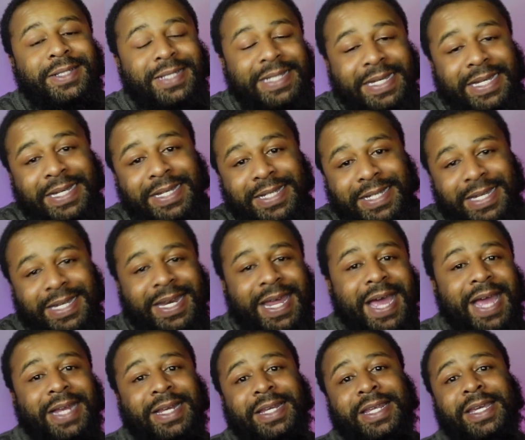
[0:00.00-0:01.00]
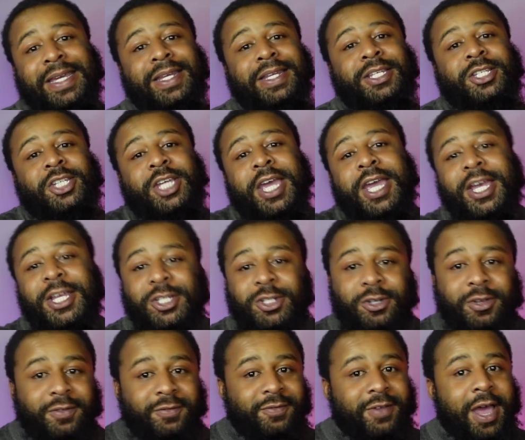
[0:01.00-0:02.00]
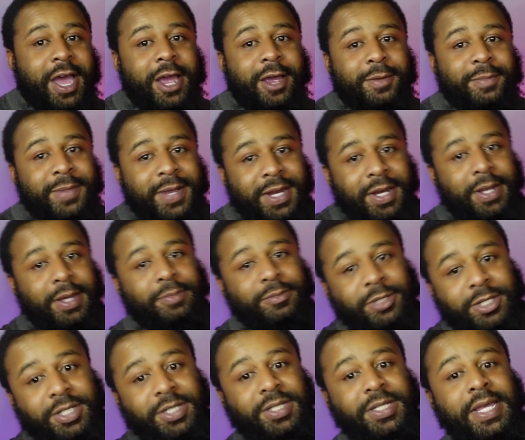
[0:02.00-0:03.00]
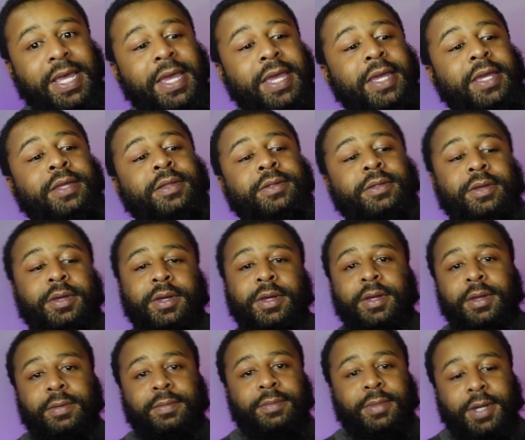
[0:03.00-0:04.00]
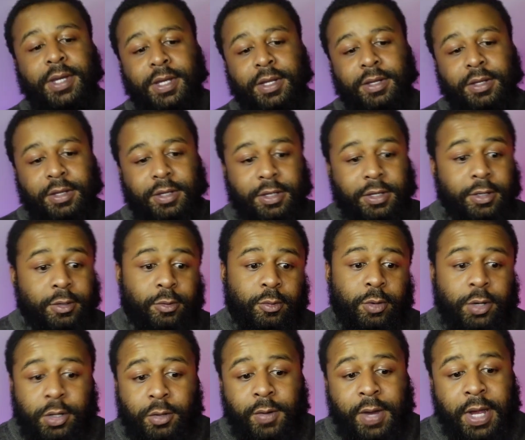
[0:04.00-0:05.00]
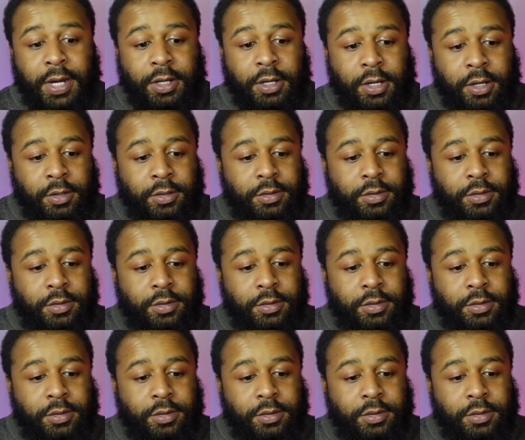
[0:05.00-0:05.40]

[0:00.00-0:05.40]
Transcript: a good idea to change your environment. I'm just saying. But what do I know?